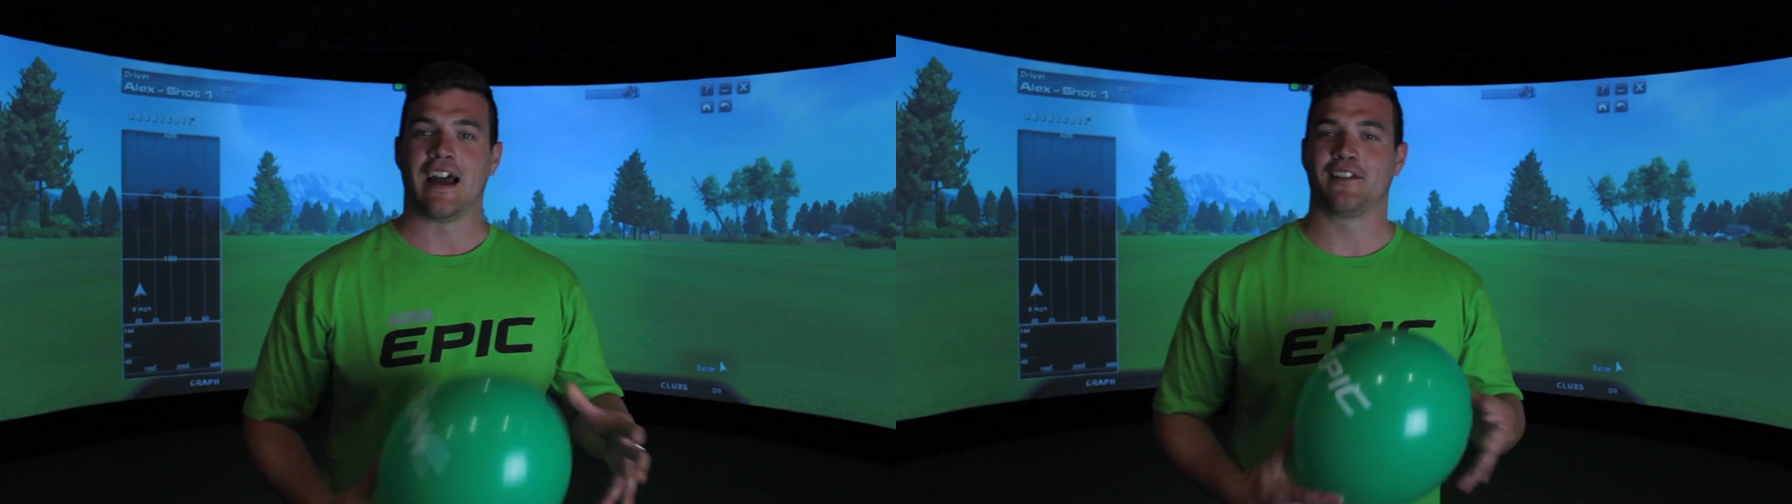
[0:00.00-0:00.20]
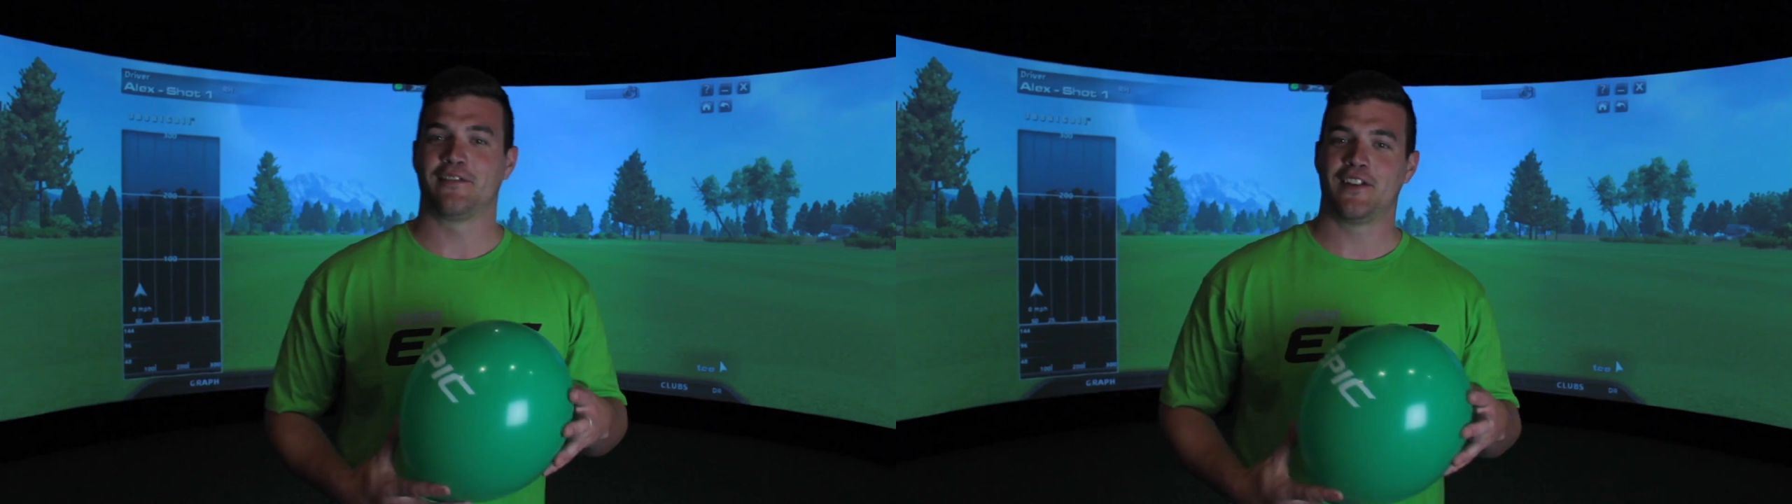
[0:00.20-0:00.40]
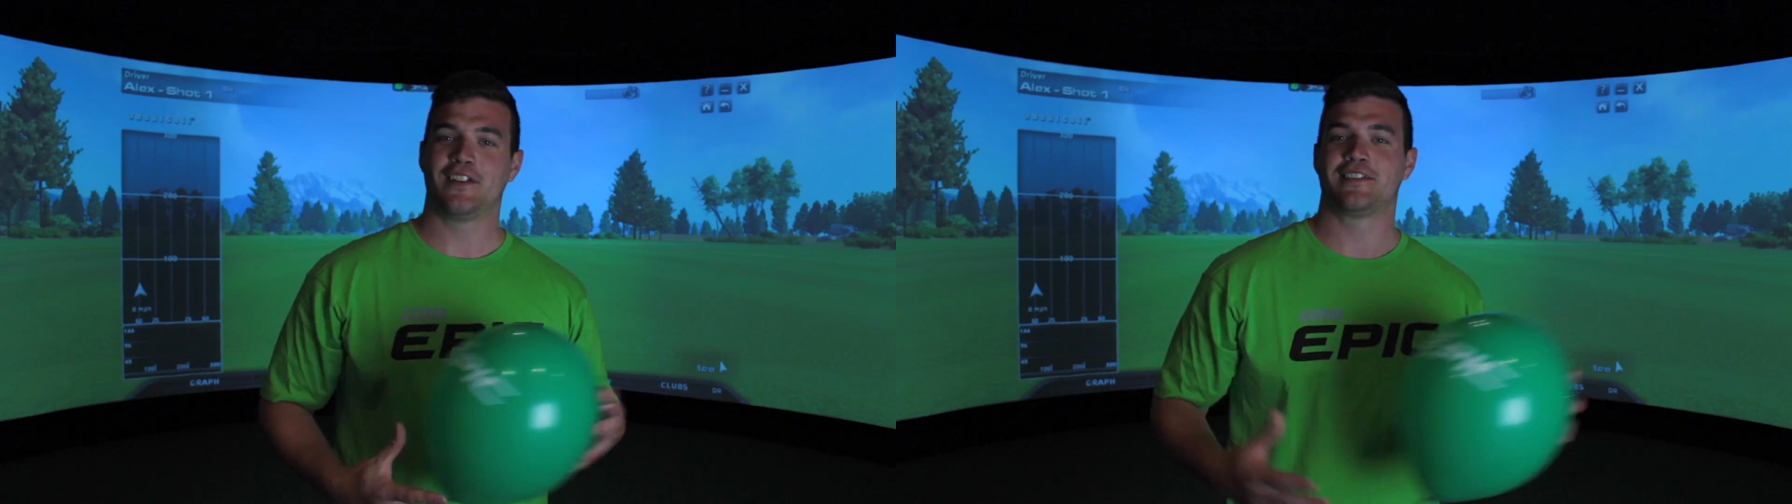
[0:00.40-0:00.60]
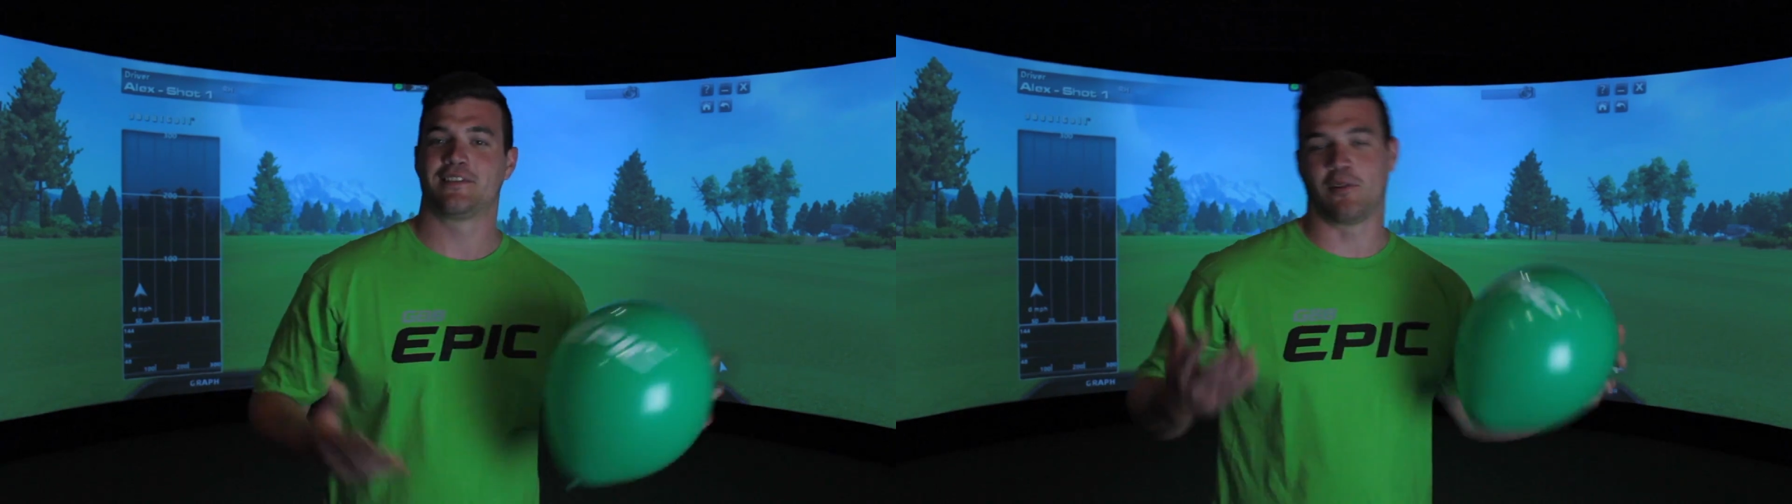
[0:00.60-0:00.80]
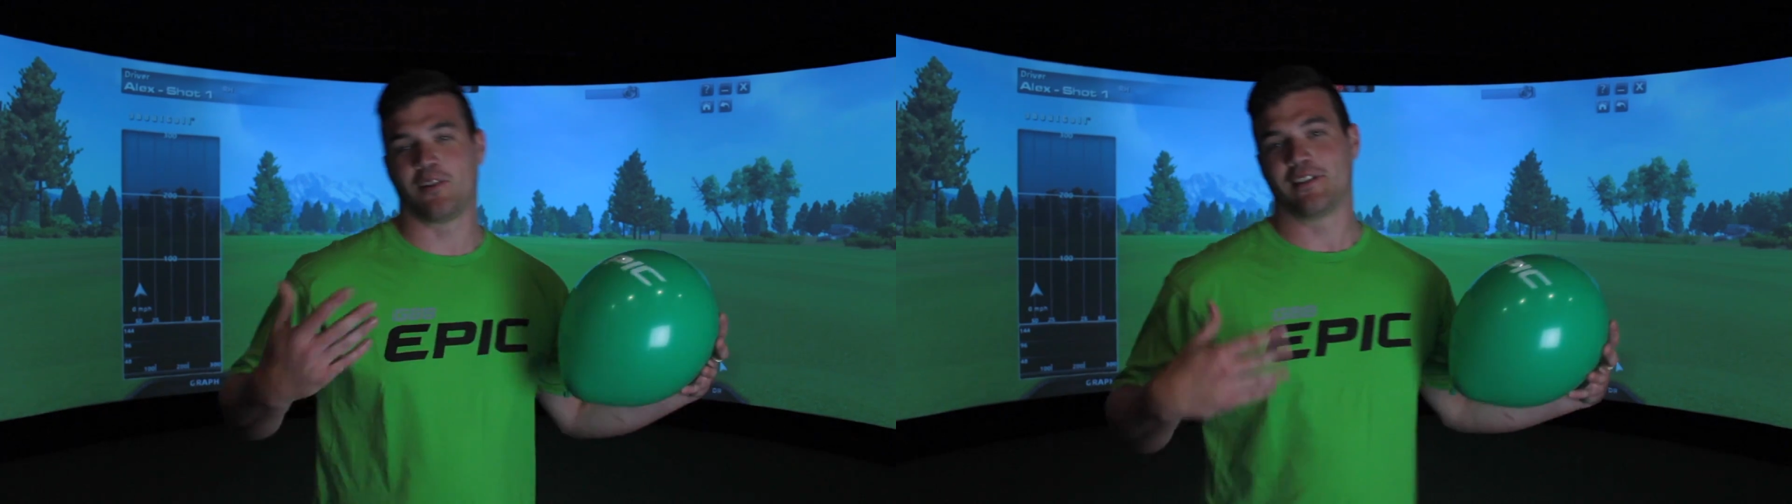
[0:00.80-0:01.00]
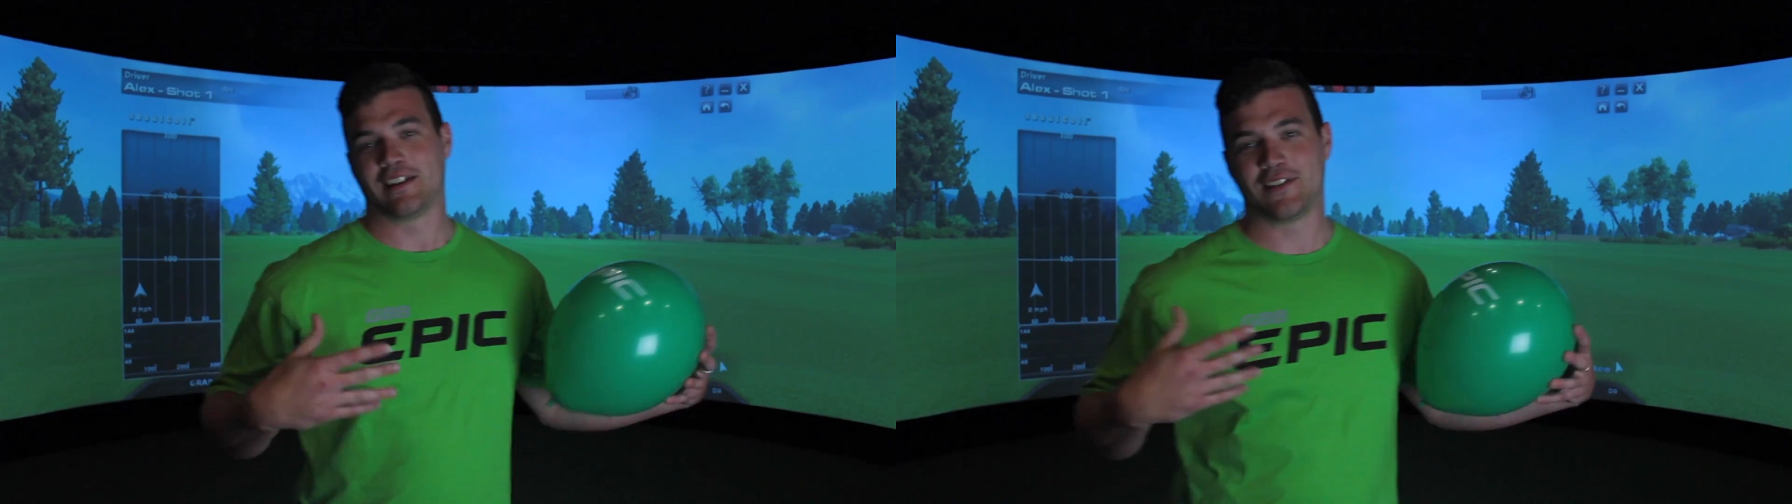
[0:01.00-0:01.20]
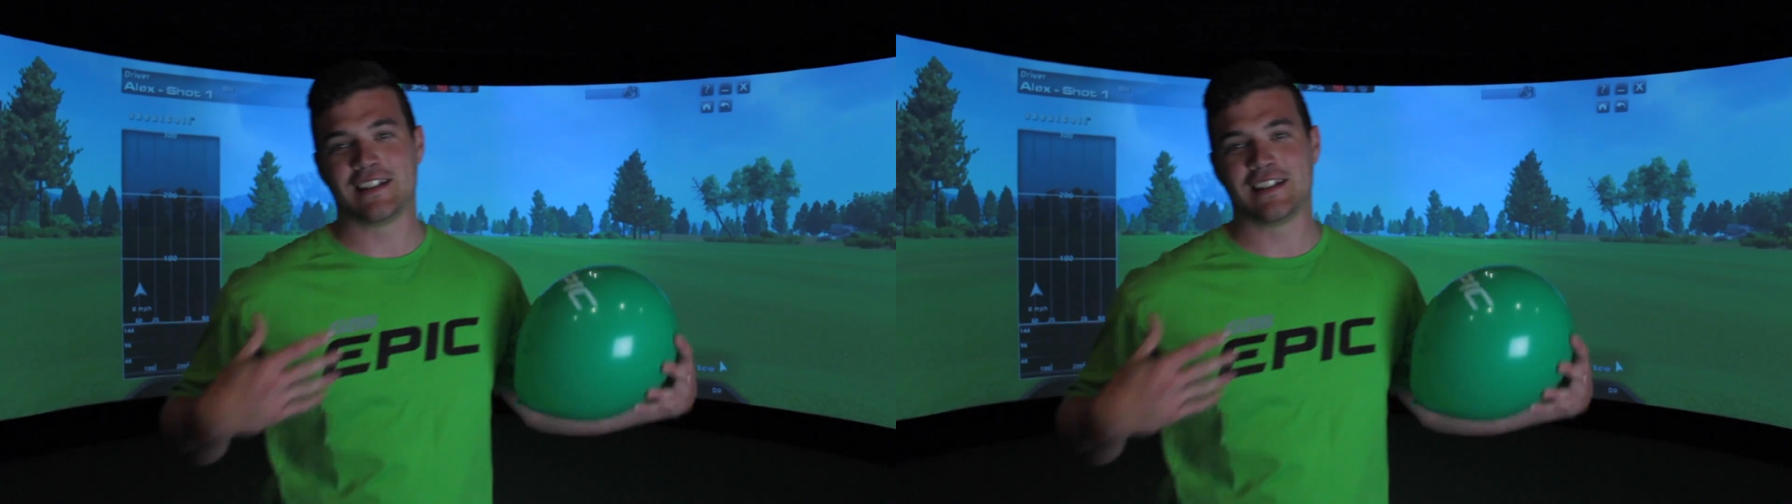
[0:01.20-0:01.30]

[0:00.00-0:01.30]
At first, well, if you